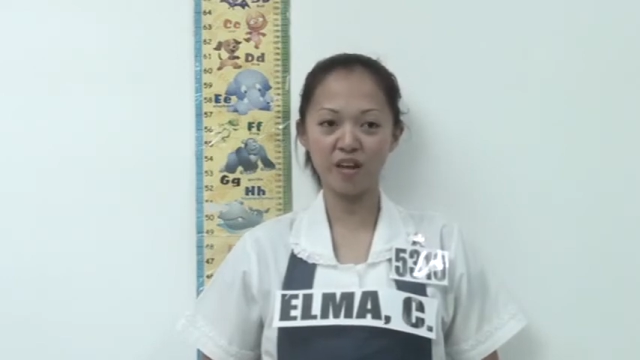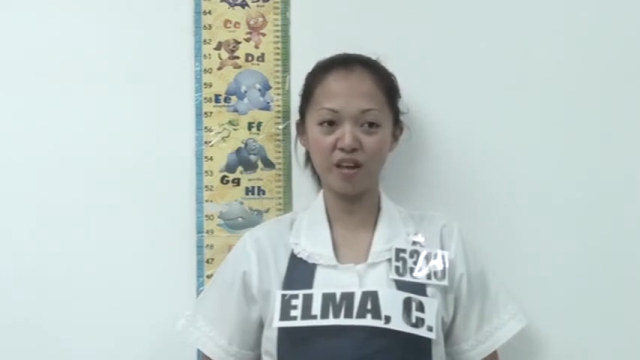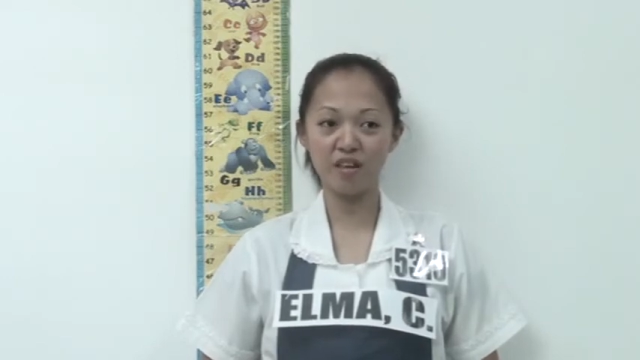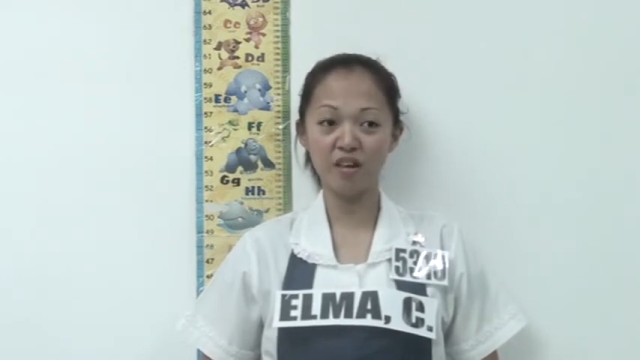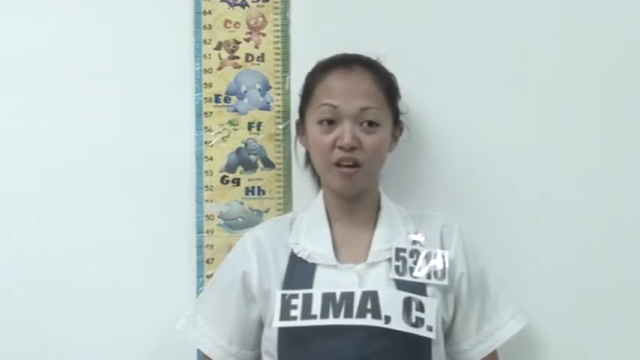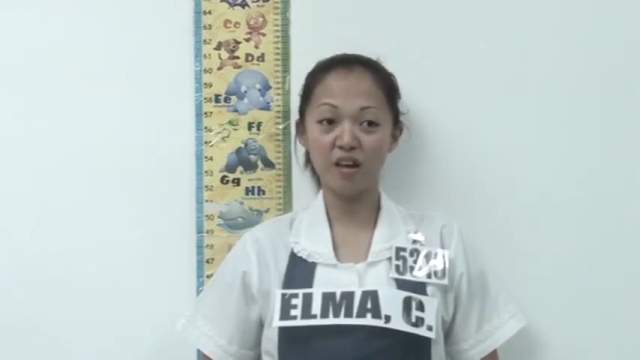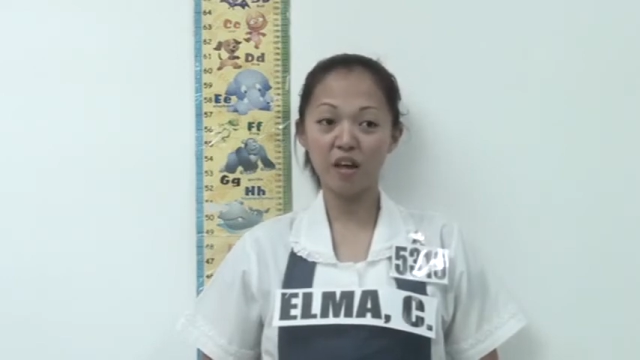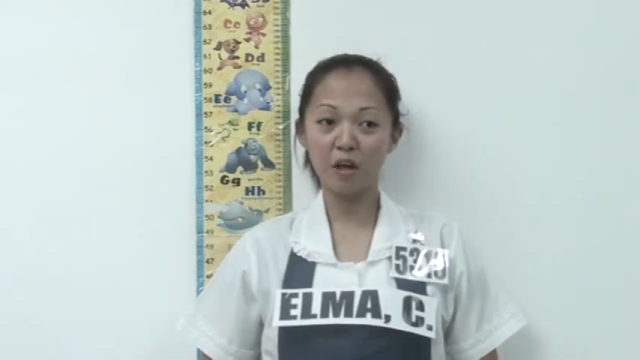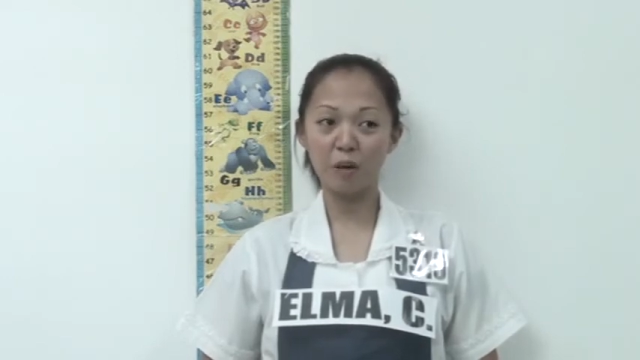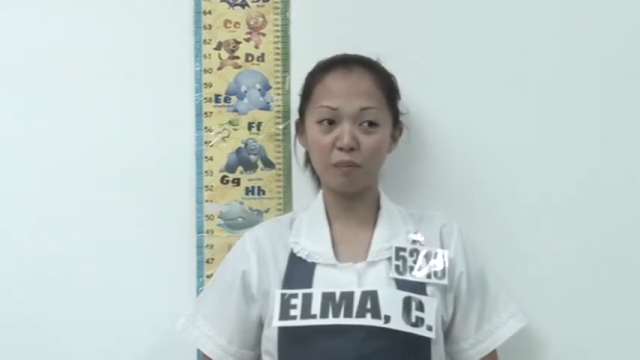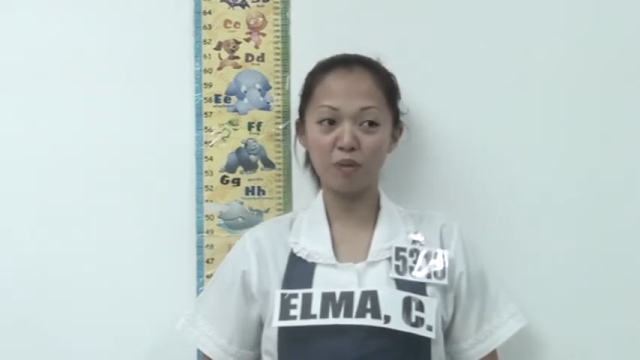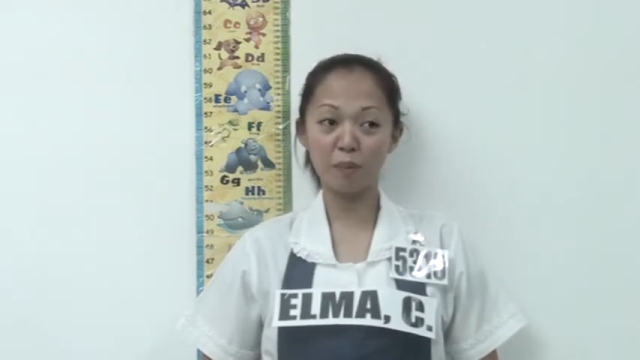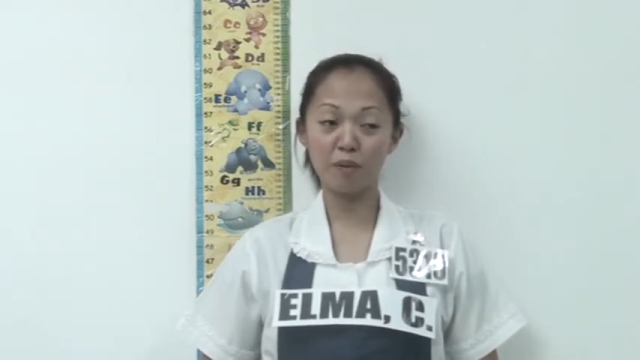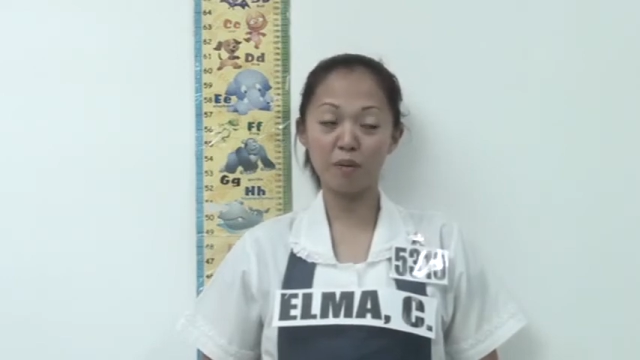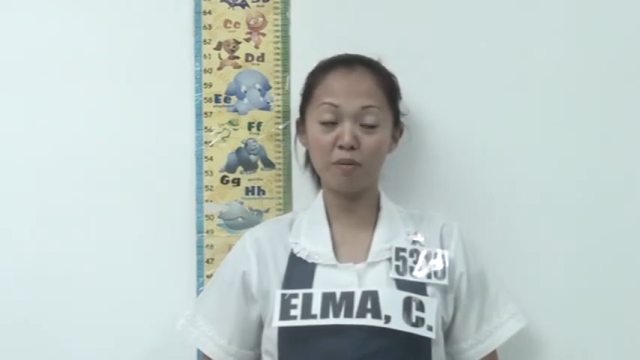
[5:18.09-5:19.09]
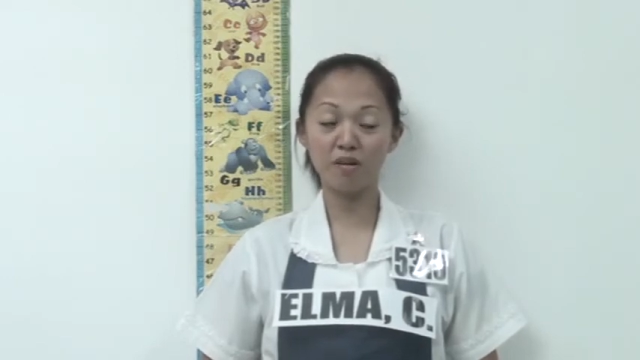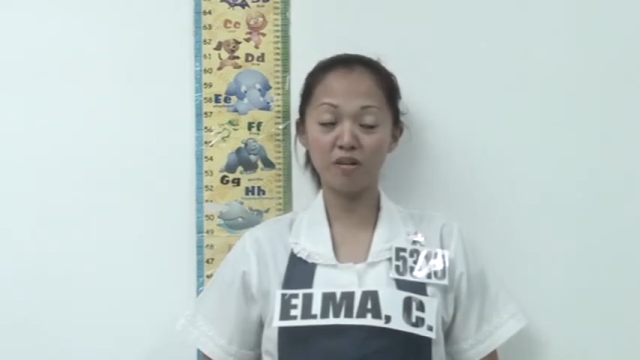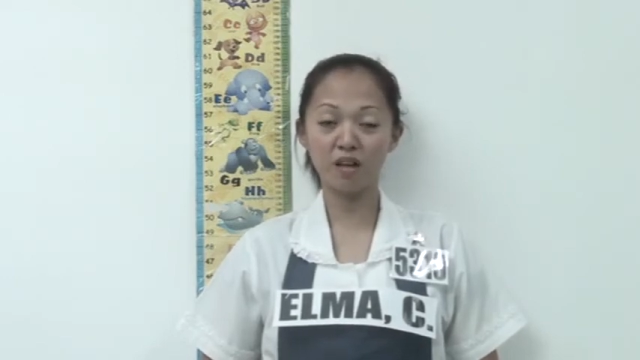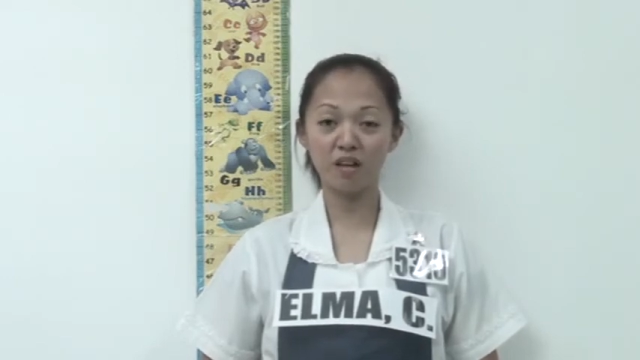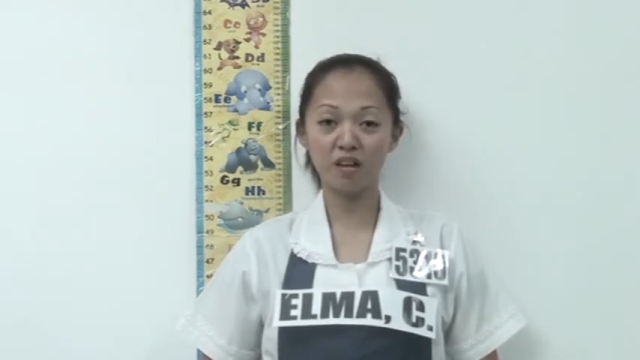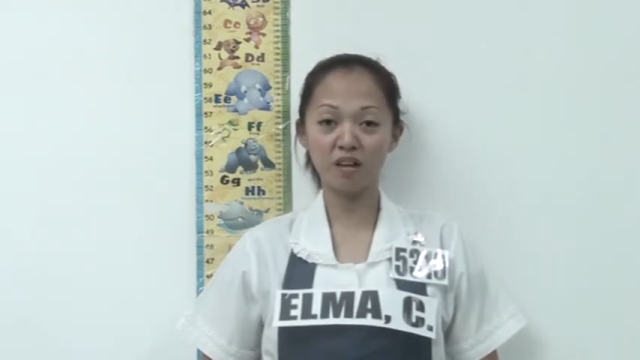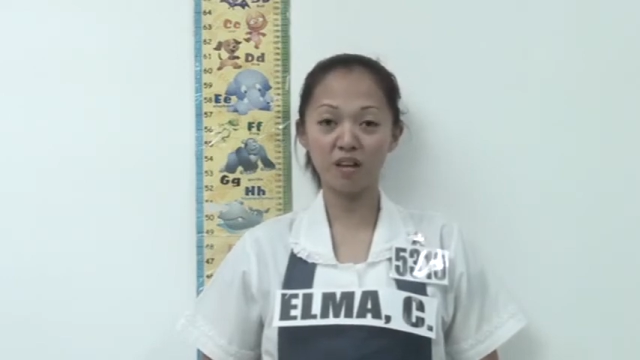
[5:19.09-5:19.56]
Then, if the
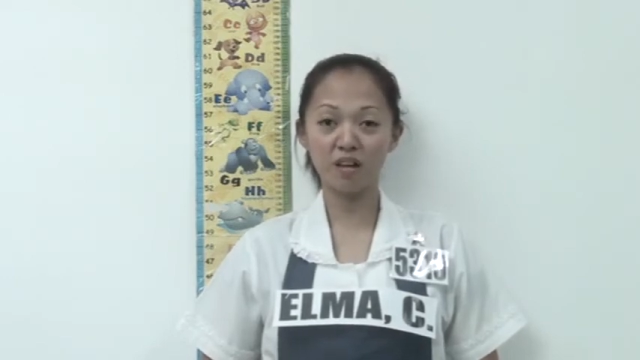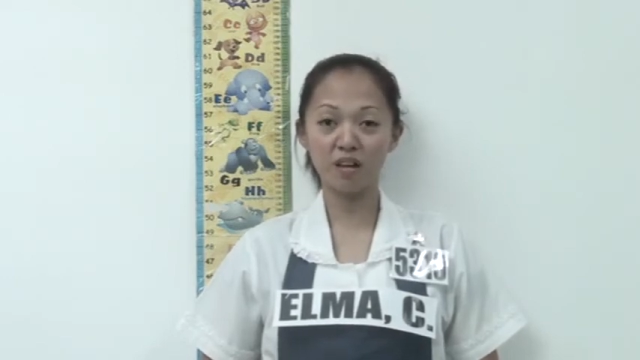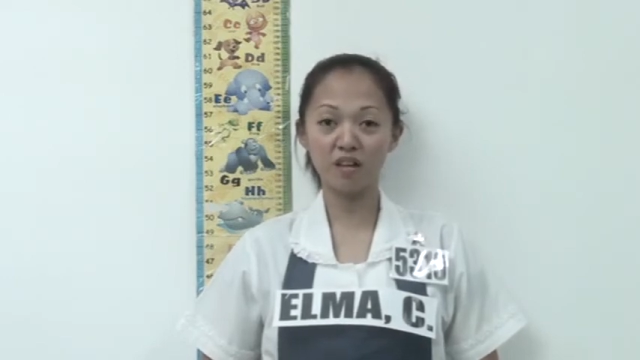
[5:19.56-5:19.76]
baby not